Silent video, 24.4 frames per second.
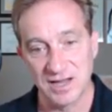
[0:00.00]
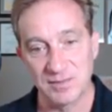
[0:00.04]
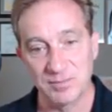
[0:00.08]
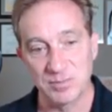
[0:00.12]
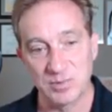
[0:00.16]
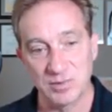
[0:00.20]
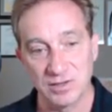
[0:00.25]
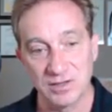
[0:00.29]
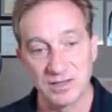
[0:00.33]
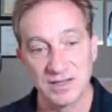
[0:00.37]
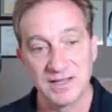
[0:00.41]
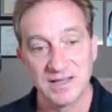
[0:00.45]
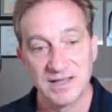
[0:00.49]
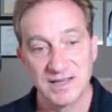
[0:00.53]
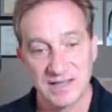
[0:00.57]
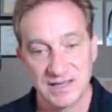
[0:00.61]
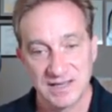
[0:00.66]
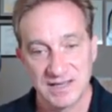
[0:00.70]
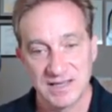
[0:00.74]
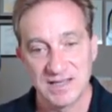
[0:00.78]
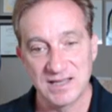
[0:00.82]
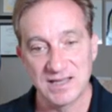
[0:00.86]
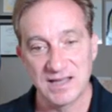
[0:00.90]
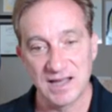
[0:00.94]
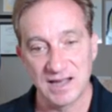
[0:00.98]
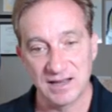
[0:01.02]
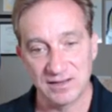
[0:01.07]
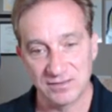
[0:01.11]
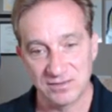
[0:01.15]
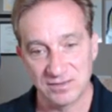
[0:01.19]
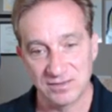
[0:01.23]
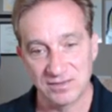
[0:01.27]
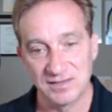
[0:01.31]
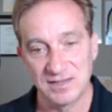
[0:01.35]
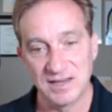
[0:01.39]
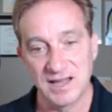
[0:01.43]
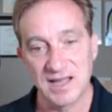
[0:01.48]
He gets
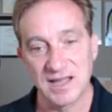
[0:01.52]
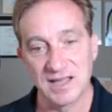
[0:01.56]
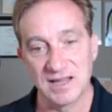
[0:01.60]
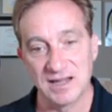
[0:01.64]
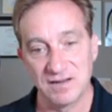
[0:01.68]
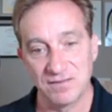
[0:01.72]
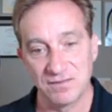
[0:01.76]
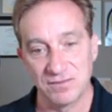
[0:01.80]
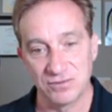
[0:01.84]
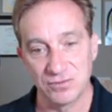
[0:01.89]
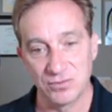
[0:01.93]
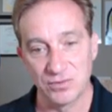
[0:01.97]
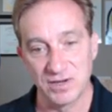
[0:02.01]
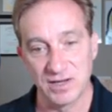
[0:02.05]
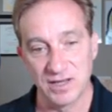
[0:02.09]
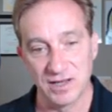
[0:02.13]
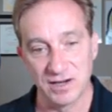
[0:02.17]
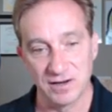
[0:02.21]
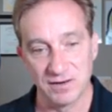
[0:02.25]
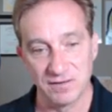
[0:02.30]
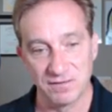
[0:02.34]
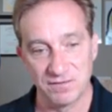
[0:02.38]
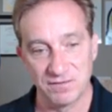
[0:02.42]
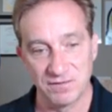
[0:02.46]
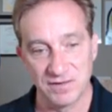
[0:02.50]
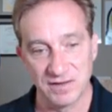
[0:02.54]
negative 350.